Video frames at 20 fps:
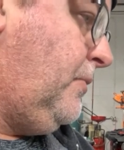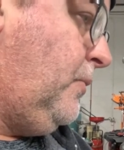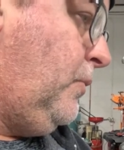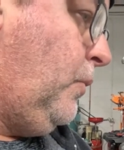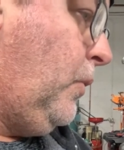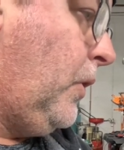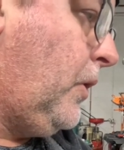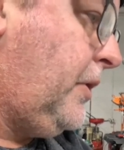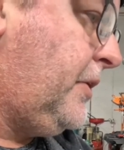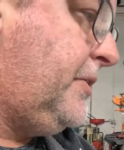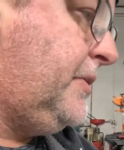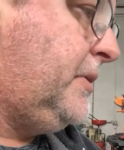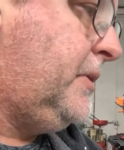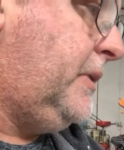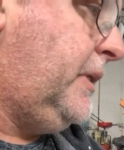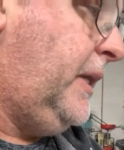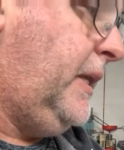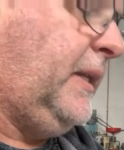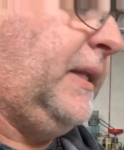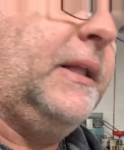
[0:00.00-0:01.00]
worked
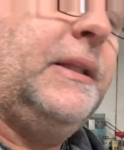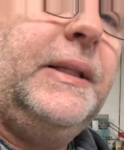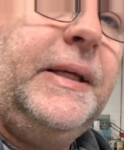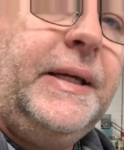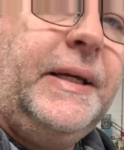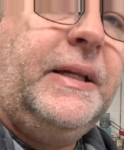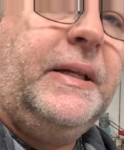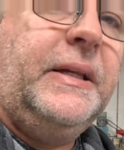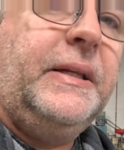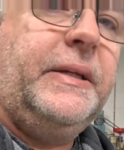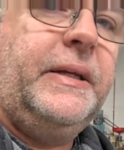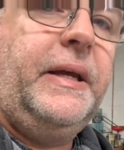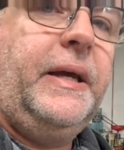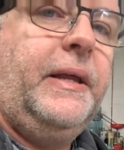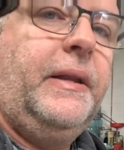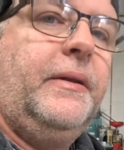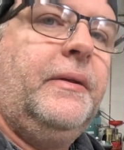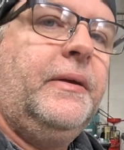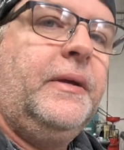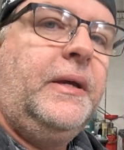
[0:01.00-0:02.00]
and cleaned
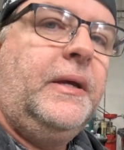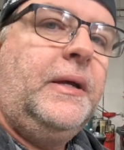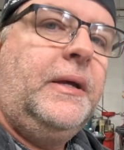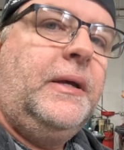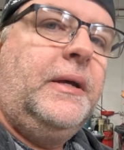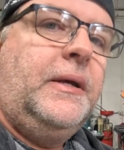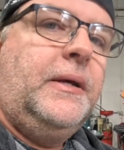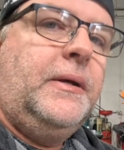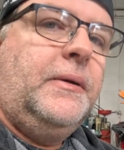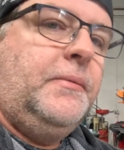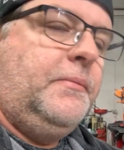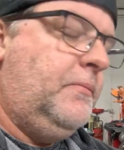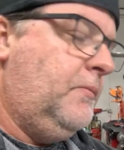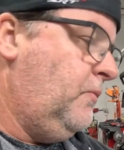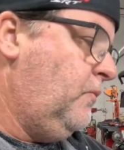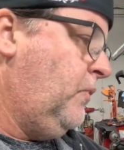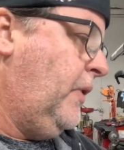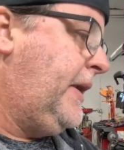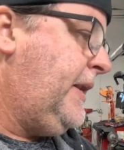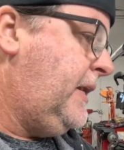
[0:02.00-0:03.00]
and
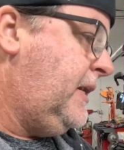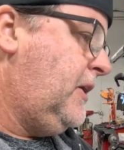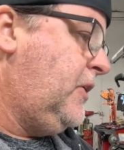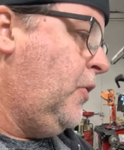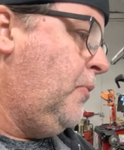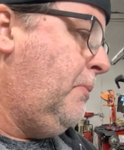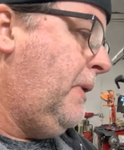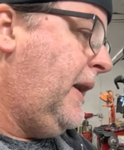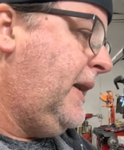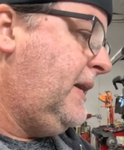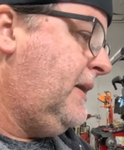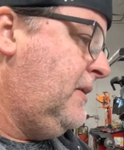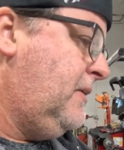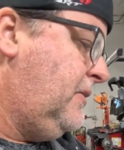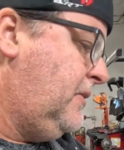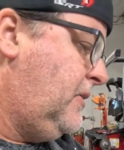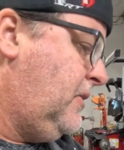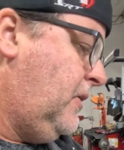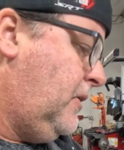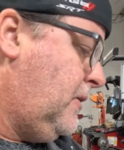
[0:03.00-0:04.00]
ready to go back
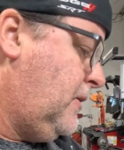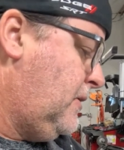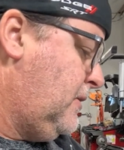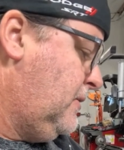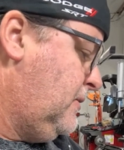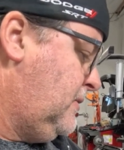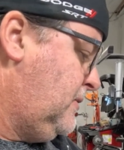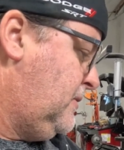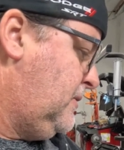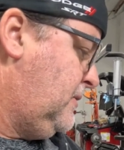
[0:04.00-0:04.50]
into the car.